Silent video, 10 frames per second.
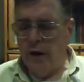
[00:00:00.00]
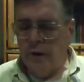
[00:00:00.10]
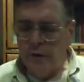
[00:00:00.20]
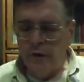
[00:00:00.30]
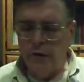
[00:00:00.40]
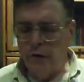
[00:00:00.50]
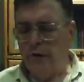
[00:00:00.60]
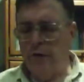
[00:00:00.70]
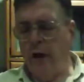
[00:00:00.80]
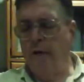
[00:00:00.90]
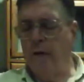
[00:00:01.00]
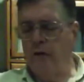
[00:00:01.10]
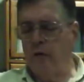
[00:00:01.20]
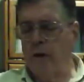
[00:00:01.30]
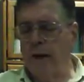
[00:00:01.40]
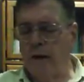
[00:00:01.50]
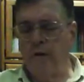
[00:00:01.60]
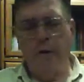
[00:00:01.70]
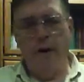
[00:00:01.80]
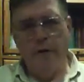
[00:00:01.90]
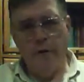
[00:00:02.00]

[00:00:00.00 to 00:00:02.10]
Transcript: This is a surviving shorthand device.